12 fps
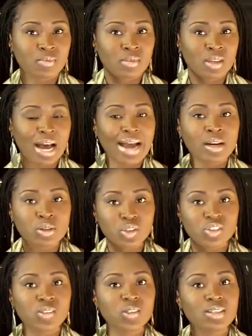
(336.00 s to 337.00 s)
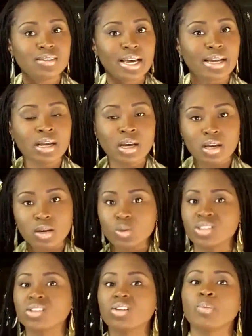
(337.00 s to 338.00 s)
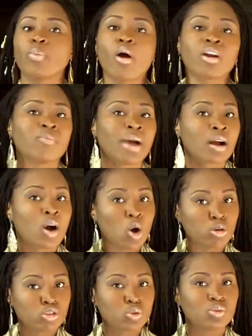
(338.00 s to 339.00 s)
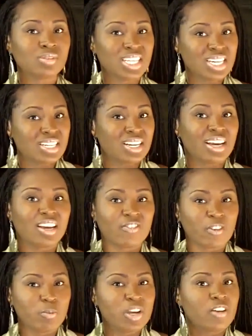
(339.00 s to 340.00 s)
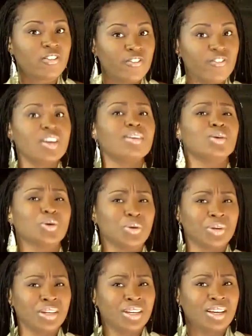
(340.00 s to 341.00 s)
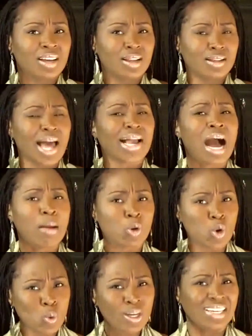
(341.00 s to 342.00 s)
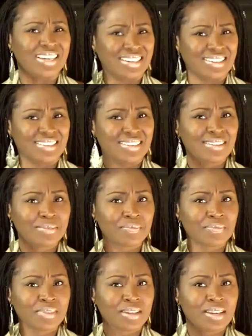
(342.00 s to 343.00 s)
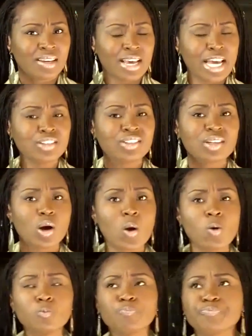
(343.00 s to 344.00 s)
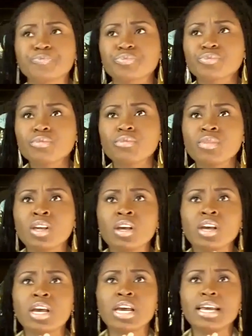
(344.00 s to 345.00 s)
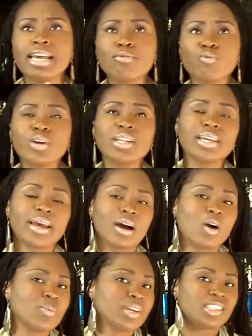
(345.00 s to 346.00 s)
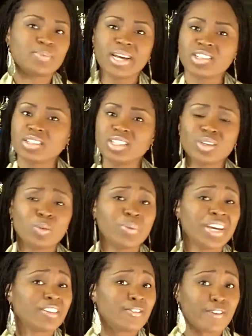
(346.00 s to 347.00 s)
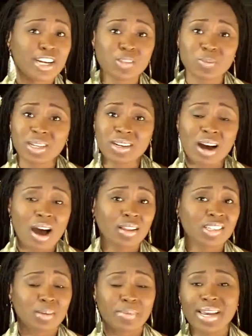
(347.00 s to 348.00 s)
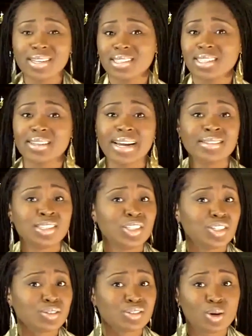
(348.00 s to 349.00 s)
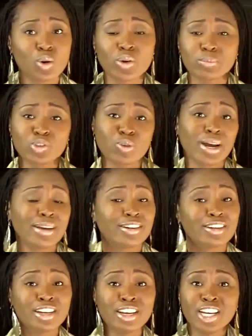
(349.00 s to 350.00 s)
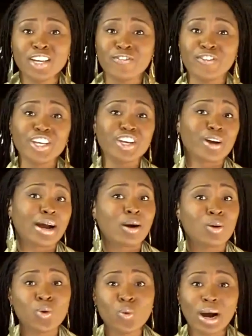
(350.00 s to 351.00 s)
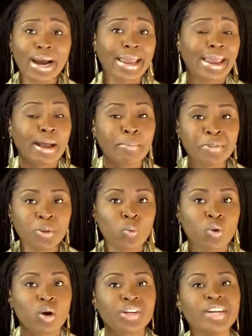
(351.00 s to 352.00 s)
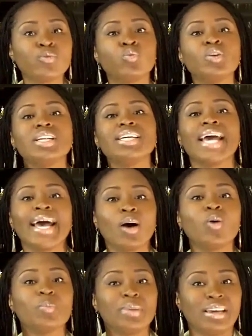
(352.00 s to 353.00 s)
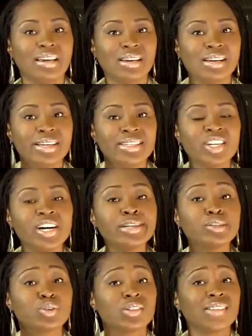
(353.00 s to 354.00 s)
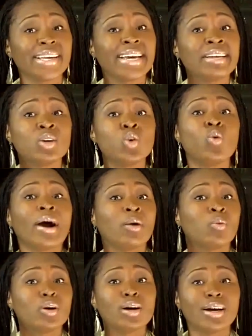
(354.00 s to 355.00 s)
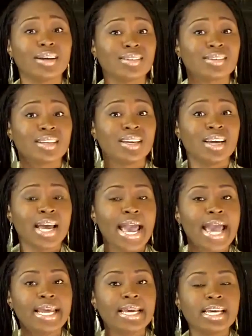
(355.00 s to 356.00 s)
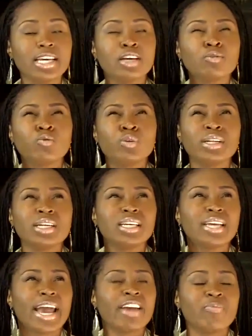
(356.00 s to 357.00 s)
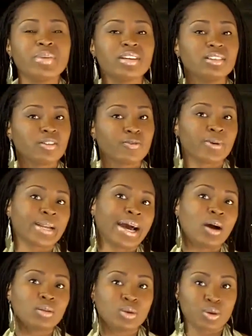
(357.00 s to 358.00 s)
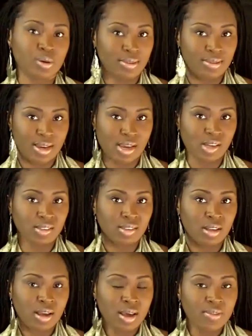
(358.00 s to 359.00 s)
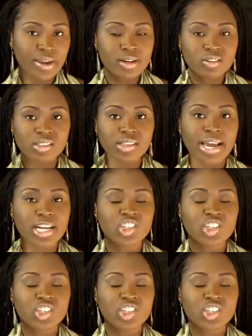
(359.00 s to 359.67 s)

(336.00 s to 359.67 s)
I understood that it was still a part of my cultural DNA for me to feel like I'm queen. And so it really helped me, especially, being a freshman in college. I'm 18, 19 years old. I'm trying to figure out who I am in the world. It really helped me to understand who I was. And it really gave me a different outlook on things. There's this ancient